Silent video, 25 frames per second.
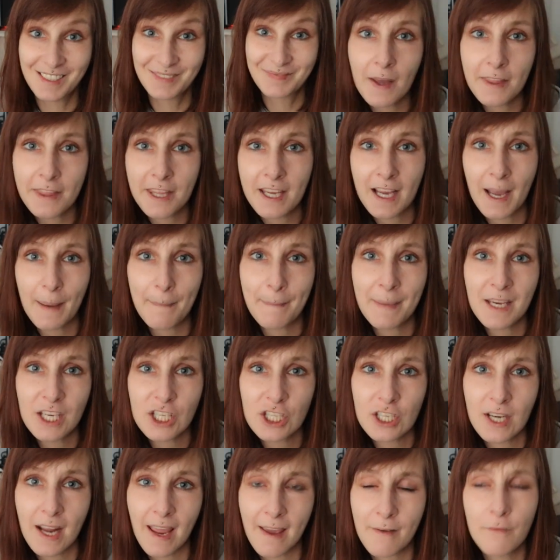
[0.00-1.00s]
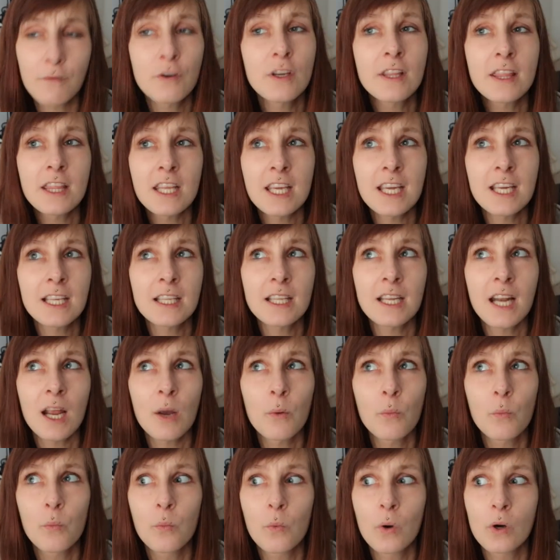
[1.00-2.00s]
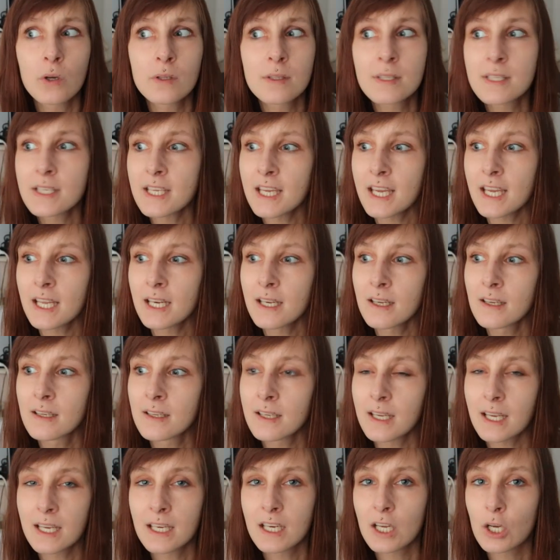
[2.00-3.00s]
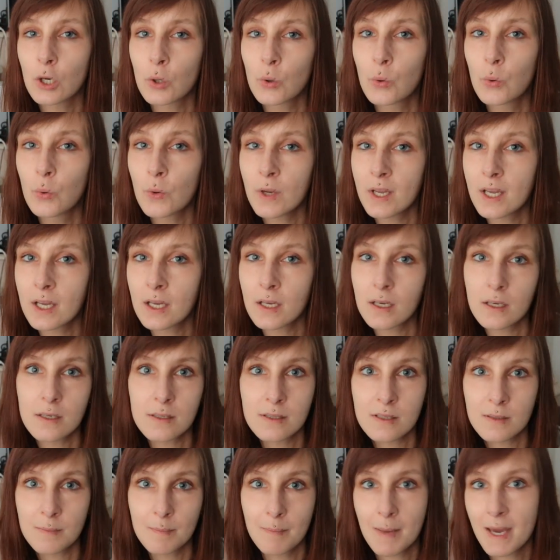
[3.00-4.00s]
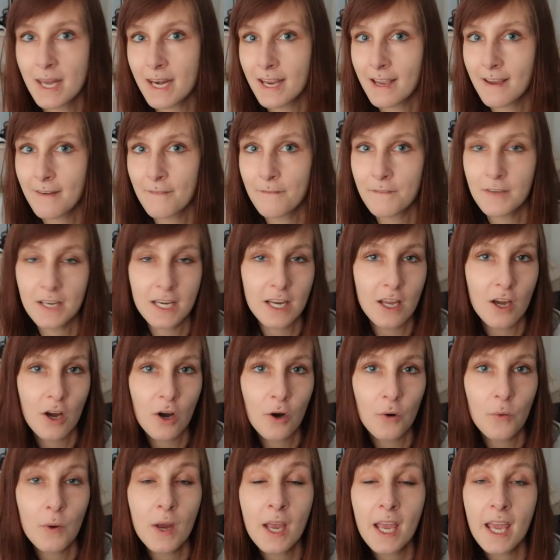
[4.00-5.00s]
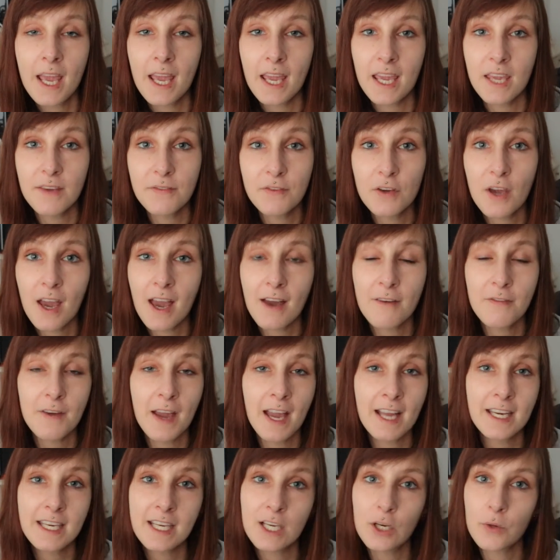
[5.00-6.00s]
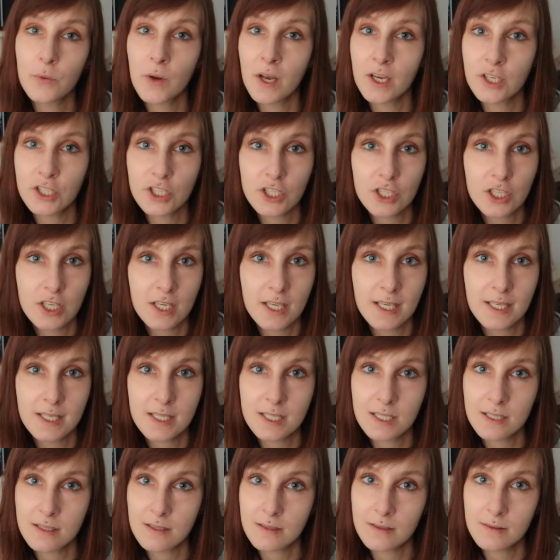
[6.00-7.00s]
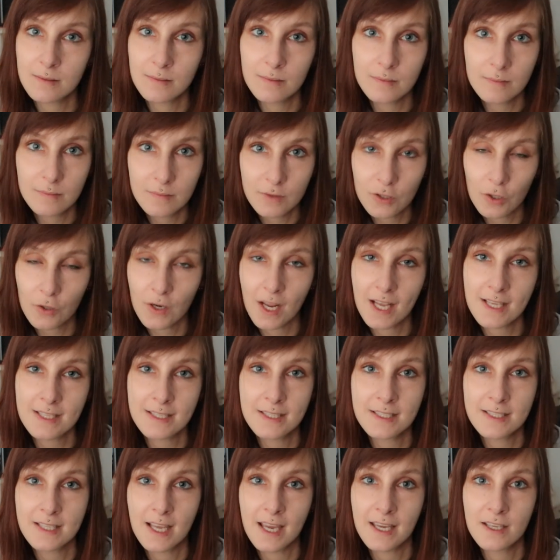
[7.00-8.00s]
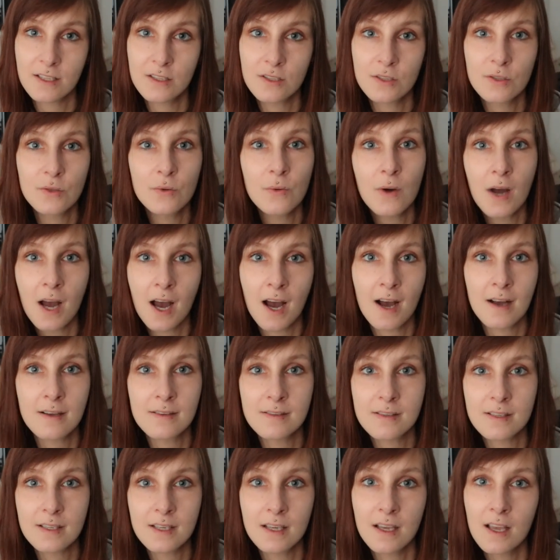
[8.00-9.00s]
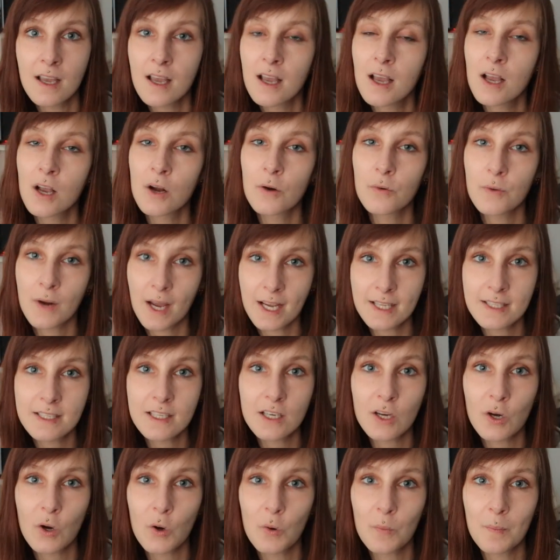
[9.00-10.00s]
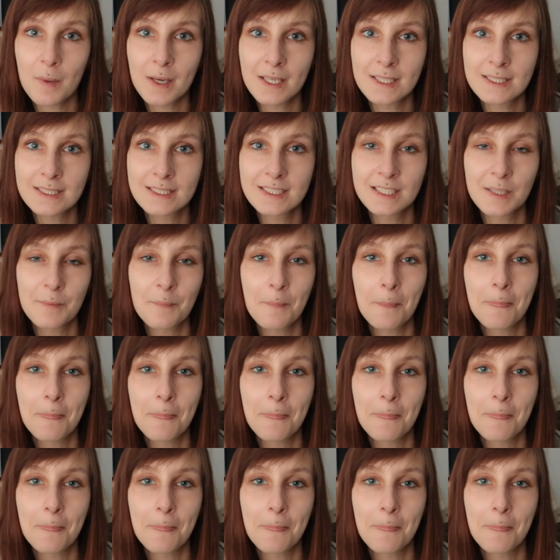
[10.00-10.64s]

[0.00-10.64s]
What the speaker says: I think I mentioned everything that I wanted in a quick cosmetic video. If you have any questions, don't hesitate to ask, write a comment.